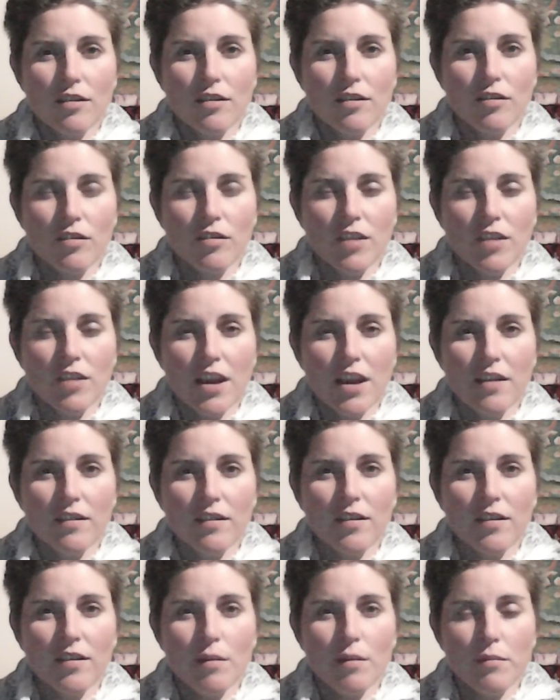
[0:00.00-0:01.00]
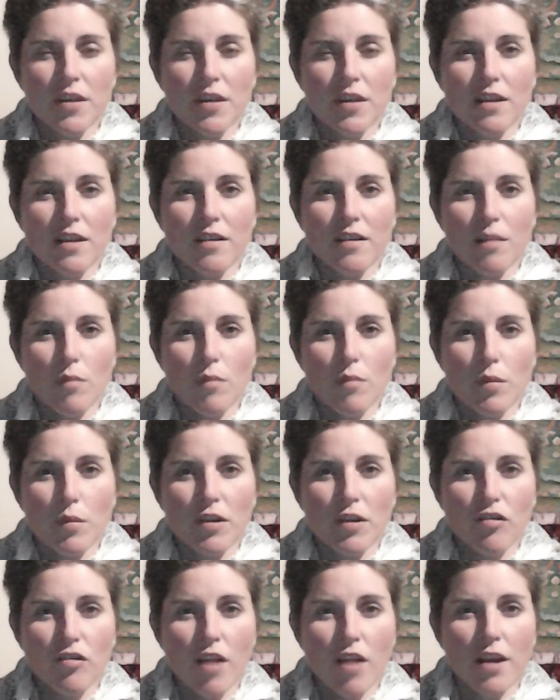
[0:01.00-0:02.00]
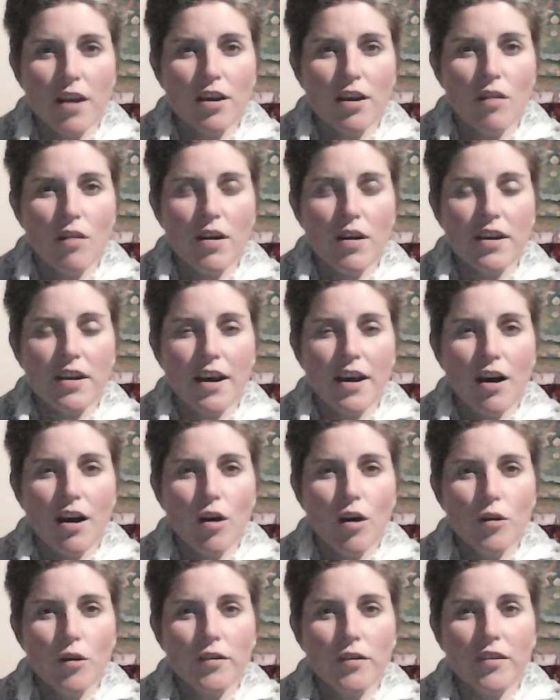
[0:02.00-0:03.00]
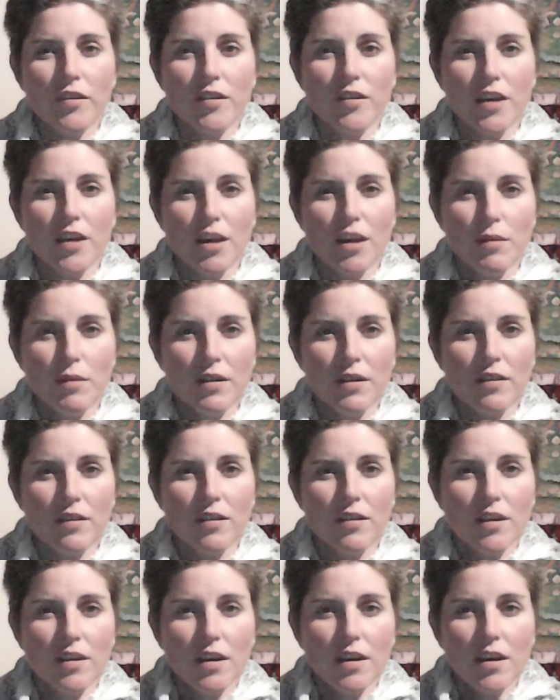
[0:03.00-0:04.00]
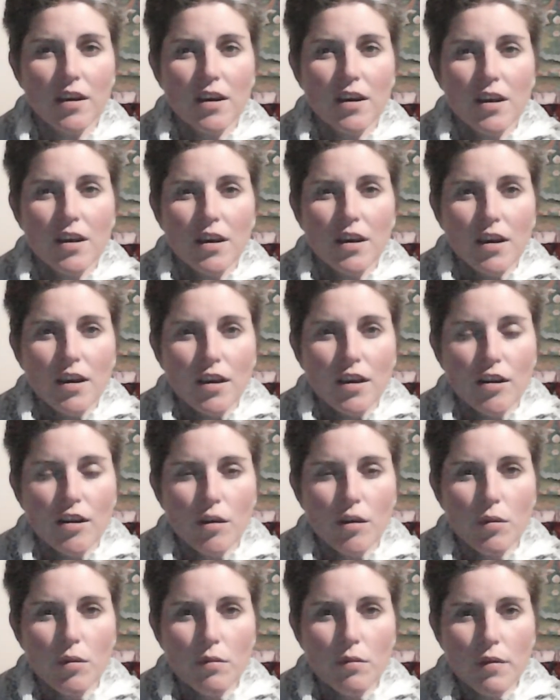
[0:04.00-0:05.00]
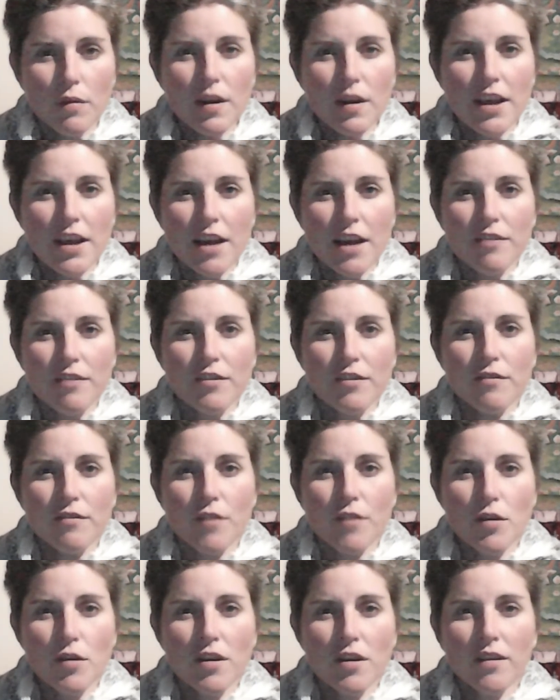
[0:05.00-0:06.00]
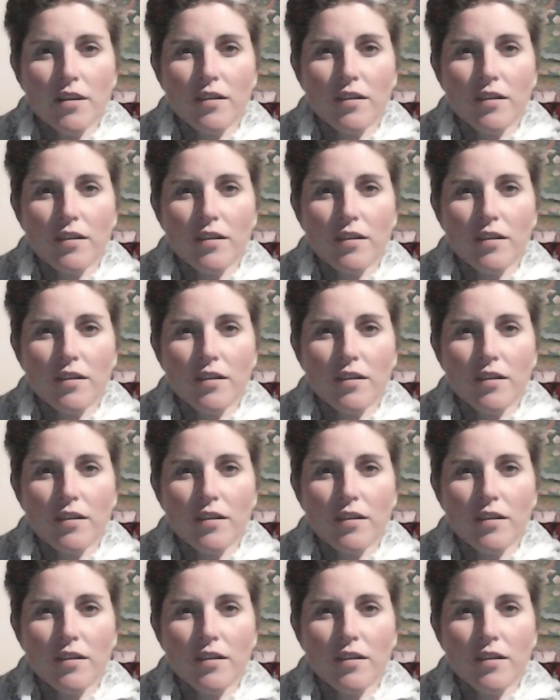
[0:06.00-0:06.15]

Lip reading: to get something done, when we try to go under our own steam, it's, you know, we really have to focus